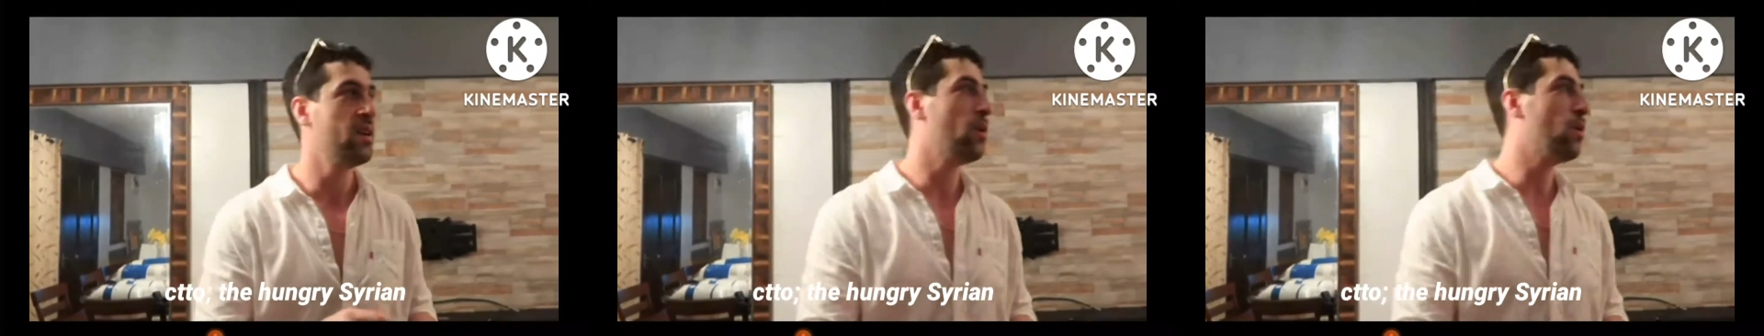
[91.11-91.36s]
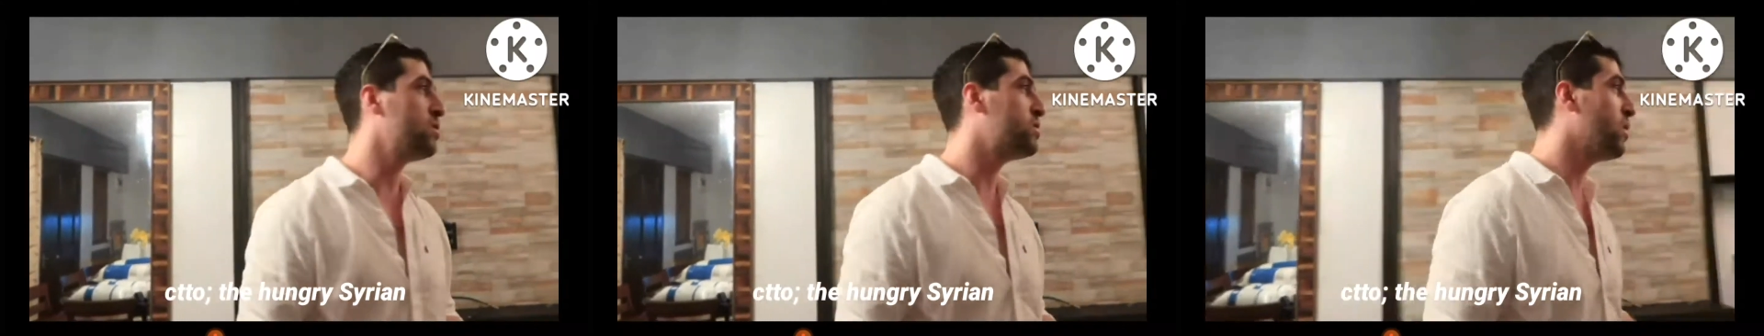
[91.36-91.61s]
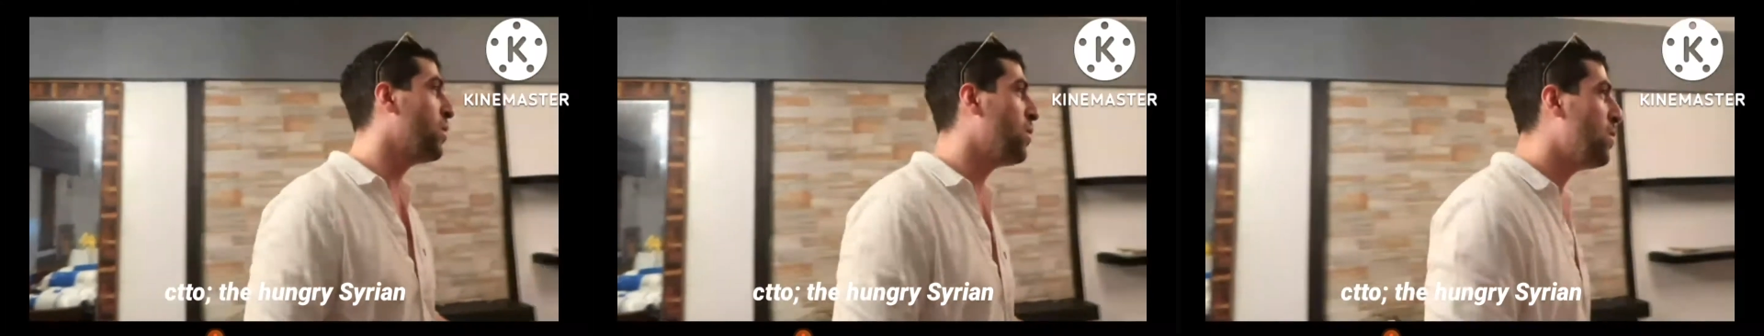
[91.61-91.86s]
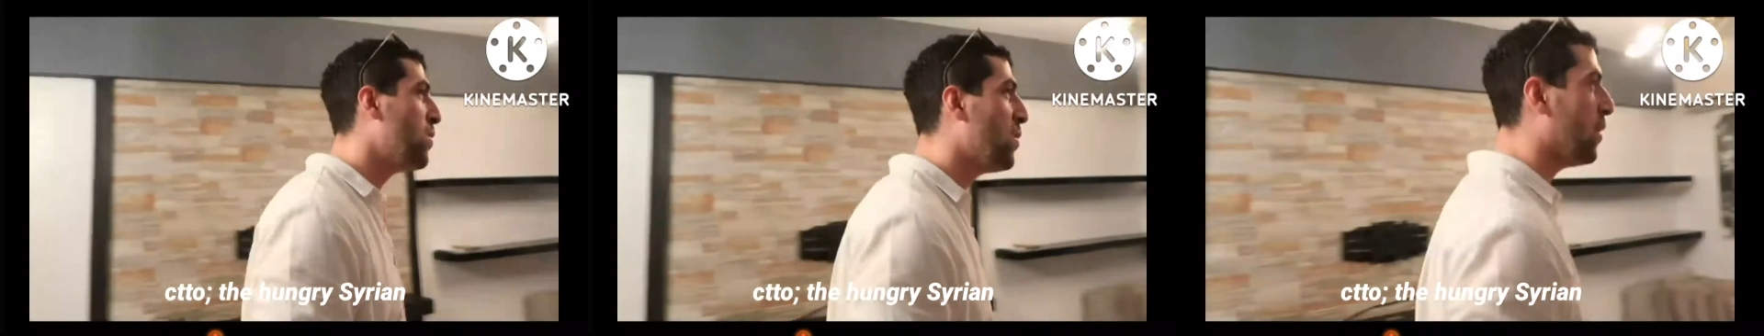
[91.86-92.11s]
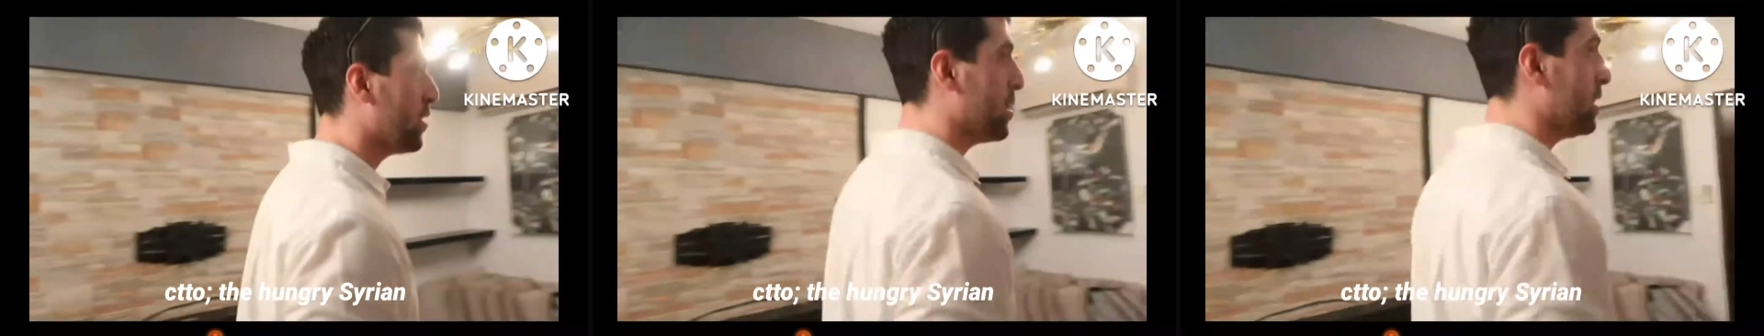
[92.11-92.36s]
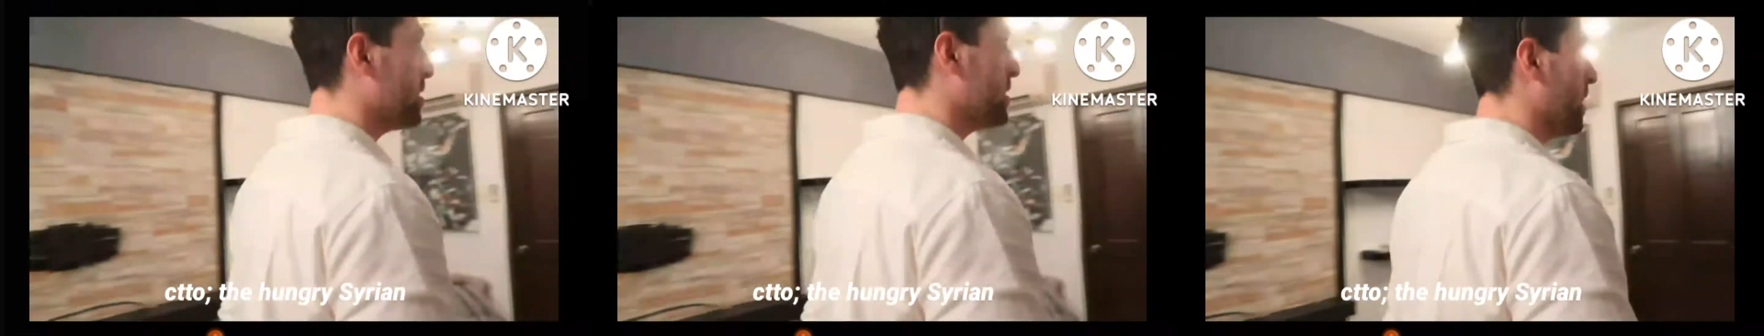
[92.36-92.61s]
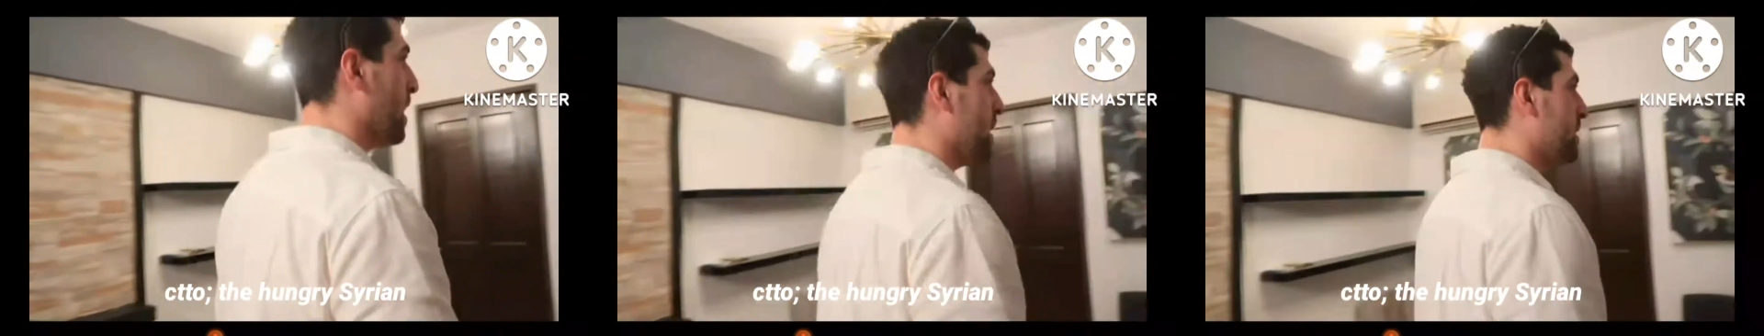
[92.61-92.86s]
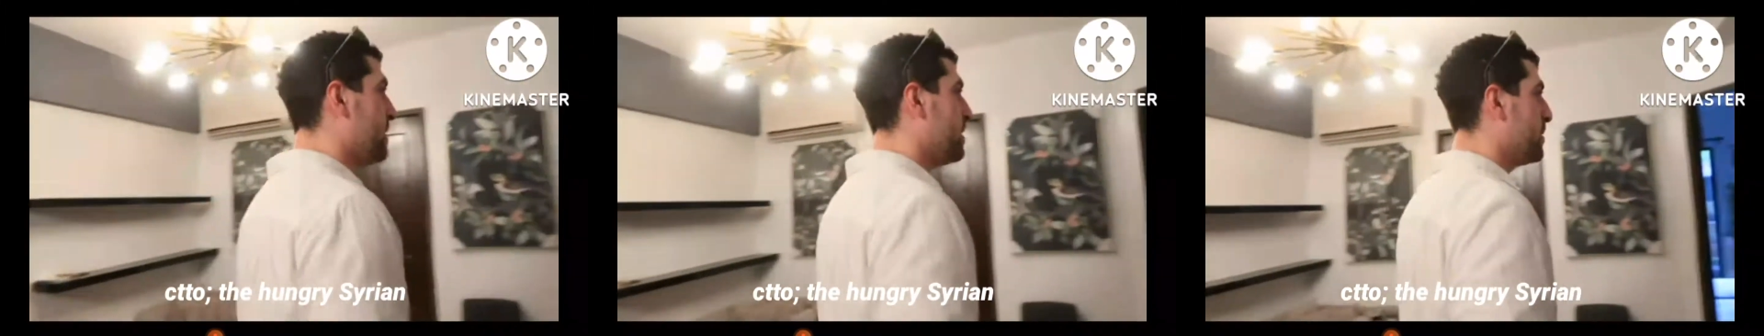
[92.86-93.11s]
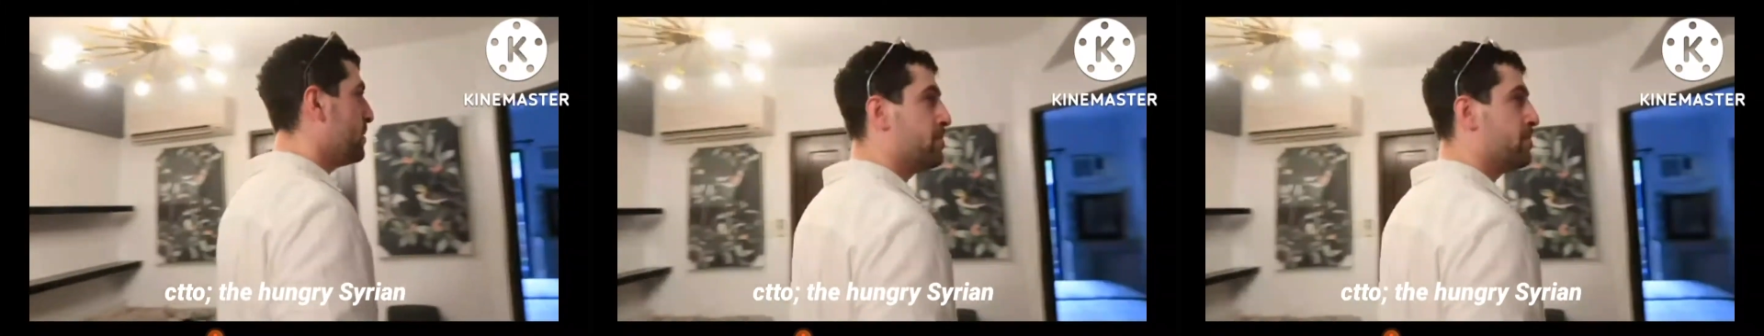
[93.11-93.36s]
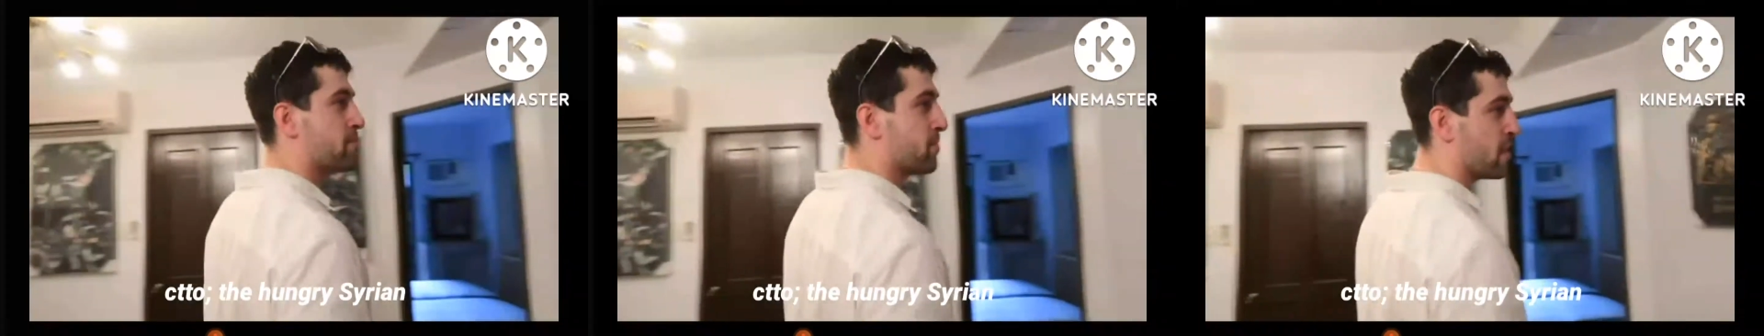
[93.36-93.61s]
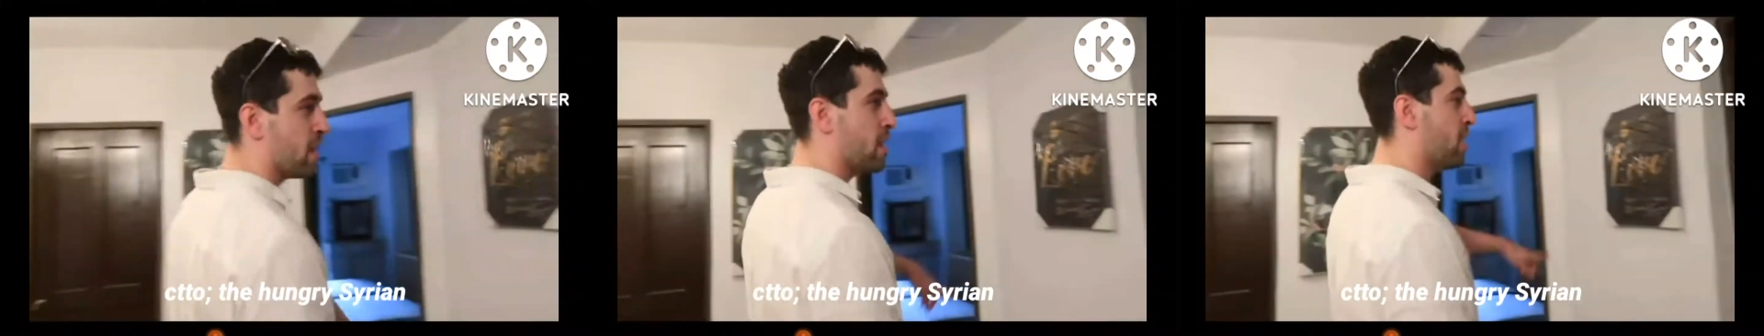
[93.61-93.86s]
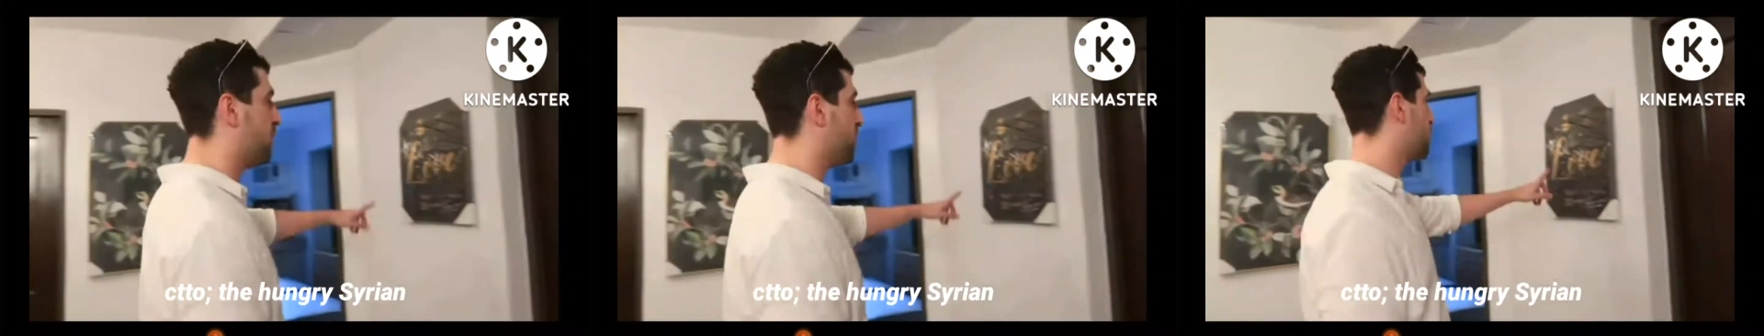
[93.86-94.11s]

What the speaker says: Also, on this side, of